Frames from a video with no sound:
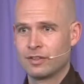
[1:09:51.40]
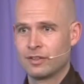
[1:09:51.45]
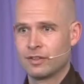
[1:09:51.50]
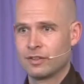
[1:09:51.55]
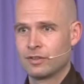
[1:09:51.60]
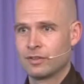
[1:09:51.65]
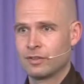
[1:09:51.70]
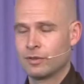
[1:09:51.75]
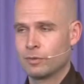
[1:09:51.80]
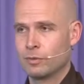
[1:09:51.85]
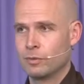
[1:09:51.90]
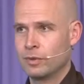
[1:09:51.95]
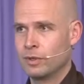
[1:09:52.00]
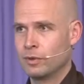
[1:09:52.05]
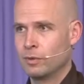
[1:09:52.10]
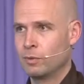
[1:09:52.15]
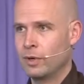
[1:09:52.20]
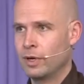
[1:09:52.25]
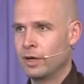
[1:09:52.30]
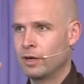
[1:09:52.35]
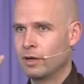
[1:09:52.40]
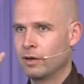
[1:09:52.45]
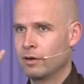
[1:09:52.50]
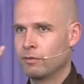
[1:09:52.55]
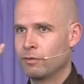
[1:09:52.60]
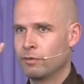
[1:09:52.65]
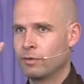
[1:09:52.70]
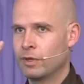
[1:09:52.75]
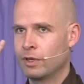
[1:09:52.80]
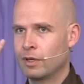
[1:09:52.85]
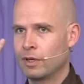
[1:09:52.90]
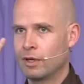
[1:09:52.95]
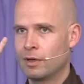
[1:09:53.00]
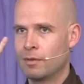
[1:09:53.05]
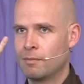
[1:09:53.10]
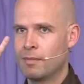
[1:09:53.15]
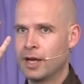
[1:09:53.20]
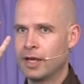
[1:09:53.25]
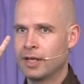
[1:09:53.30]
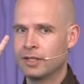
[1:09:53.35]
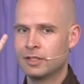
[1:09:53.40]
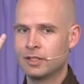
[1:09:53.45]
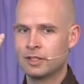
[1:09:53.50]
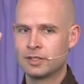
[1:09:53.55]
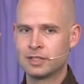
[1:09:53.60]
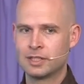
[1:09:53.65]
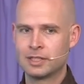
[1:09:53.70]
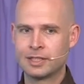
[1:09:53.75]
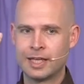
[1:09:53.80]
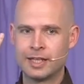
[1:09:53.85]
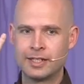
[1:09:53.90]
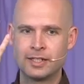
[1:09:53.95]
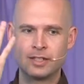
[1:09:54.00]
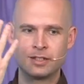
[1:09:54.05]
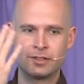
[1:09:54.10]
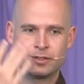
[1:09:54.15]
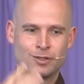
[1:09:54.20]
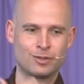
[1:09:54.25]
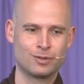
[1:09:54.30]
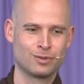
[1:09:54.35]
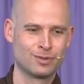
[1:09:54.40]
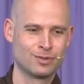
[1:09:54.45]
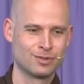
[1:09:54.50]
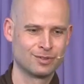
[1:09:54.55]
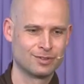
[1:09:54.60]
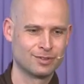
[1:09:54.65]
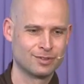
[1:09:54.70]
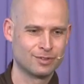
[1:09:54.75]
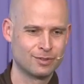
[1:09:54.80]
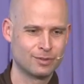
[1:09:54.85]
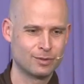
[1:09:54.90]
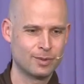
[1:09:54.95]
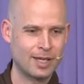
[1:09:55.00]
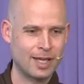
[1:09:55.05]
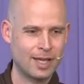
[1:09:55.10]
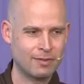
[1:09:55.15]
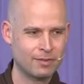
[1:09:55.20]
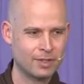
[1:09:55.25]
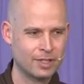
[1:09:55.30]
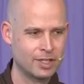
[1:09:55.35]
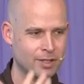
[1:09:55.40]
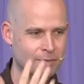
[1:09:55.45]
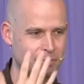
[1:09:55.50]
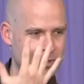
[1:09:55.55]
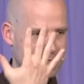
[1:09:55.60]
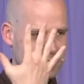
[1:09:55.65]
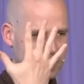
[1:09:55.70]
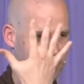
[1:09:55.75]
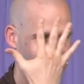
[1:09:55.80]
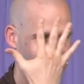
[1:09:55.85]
So we are aware of what our mind is attending to. Do we have an image